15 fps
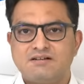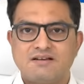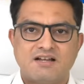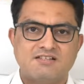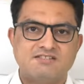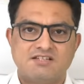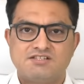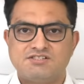
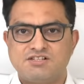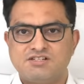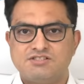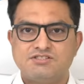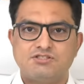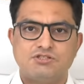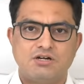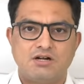
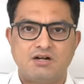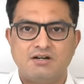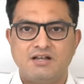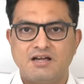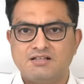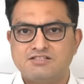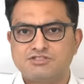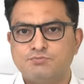transactions
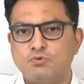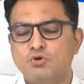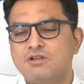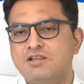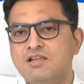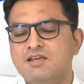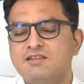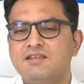done smoothly.